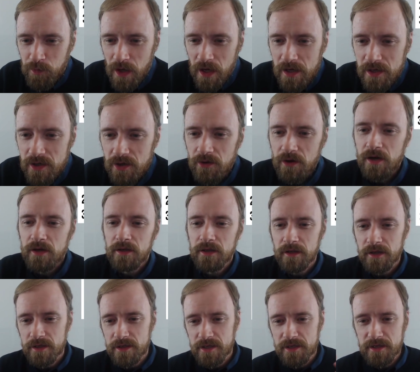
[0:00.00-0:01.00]

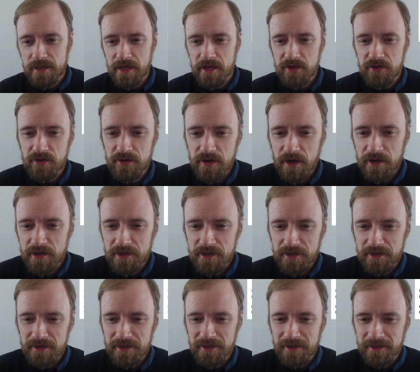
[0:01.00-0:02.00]
So this is the
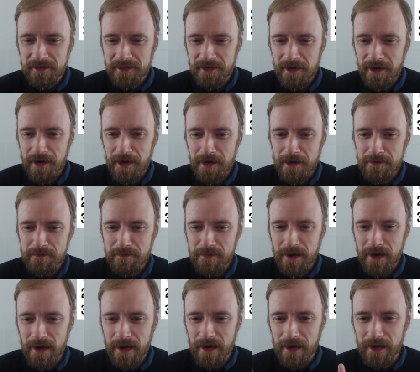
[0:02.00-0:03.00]
introduction time.
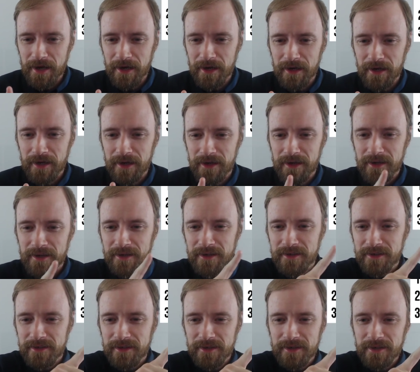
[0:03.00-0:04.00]

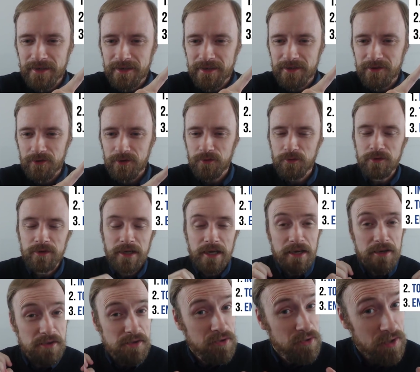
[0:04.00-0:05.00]
And we'll
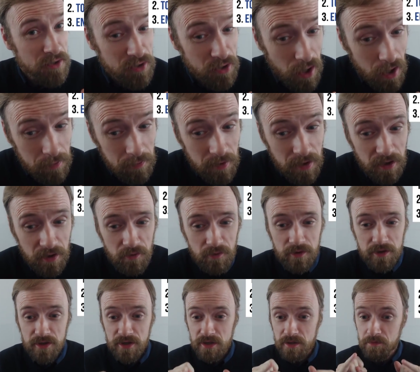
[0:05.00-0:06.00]
get into the topic,
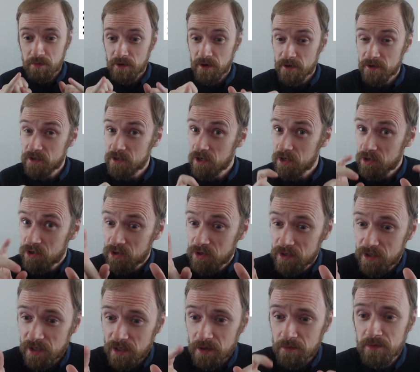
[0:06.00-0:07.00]
which is pronunciation
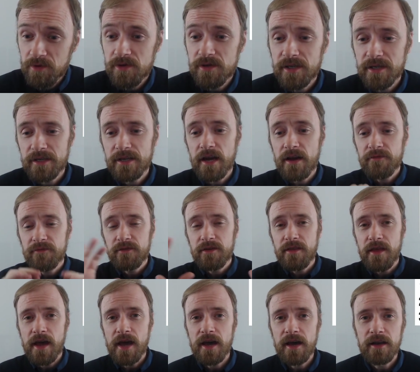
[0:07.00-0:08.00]
syllables. And after
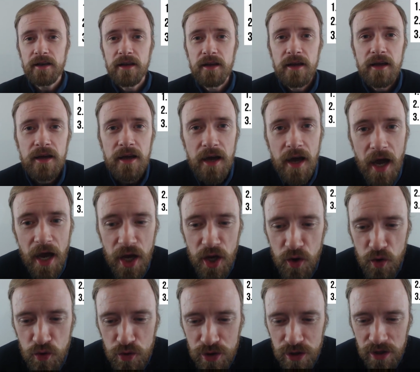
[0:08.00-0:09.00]
that, I
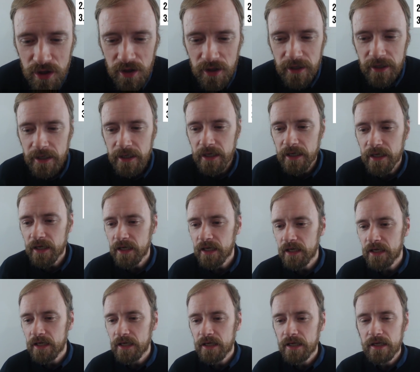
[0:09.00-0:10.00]

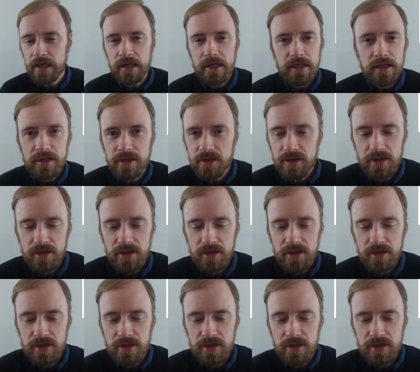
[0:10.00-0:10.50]
usually